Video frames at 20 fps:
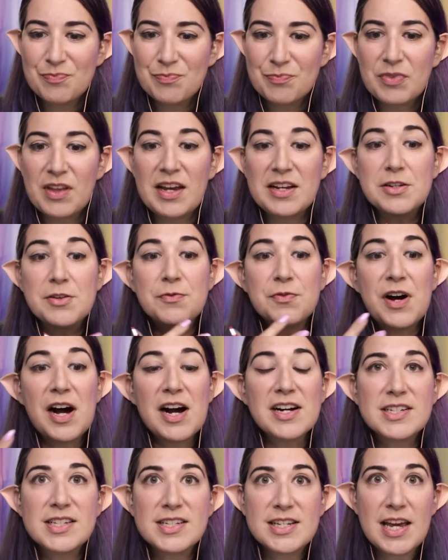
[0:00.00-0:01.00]
a
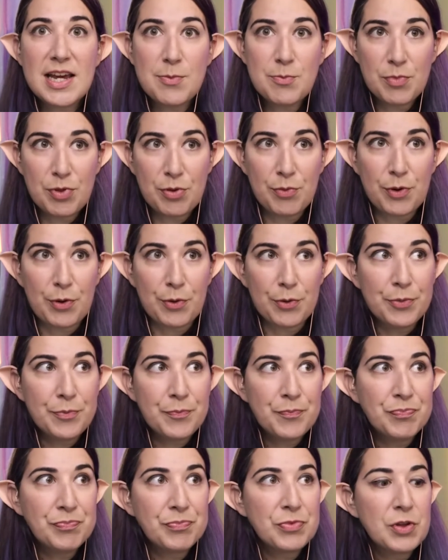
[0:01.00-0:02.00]
fox came through
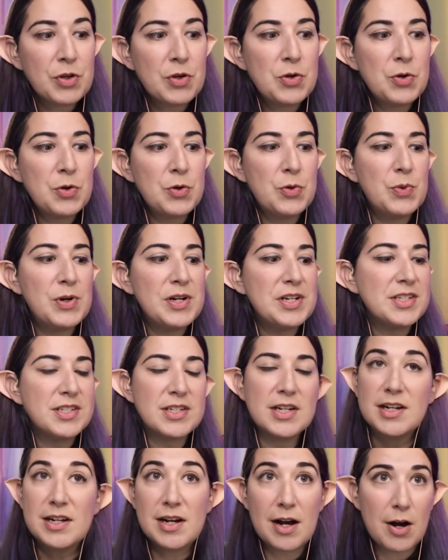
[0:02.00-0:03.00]
who was
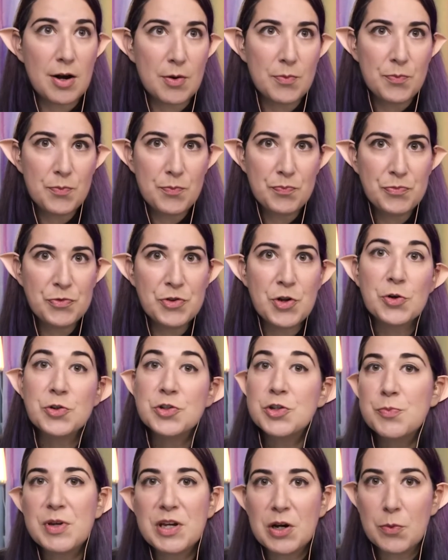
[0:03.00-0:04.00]
known
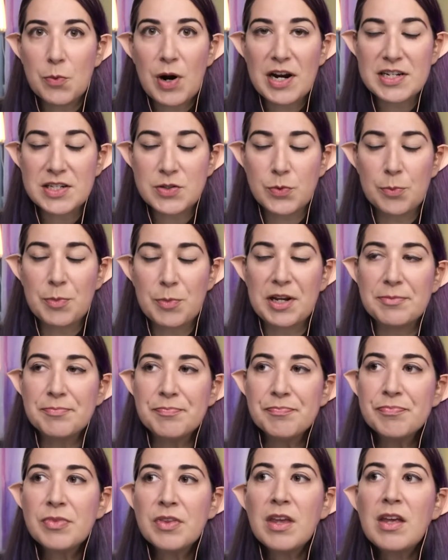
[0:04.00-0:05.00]
to be a wise
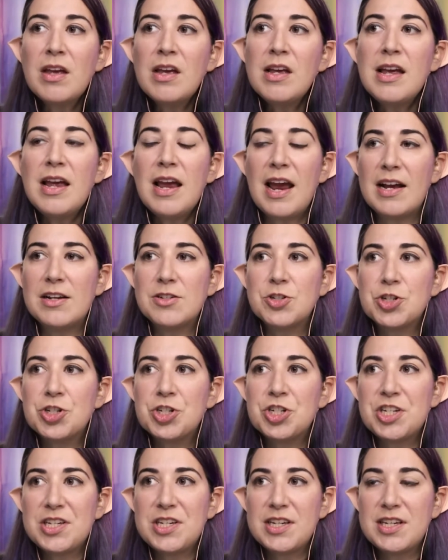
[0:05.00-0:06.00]
woman, and
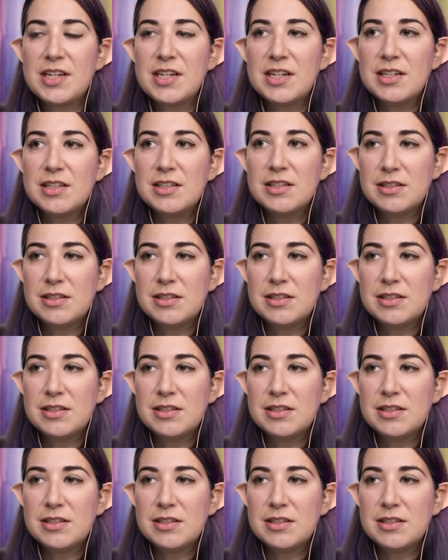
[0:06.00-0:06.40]
she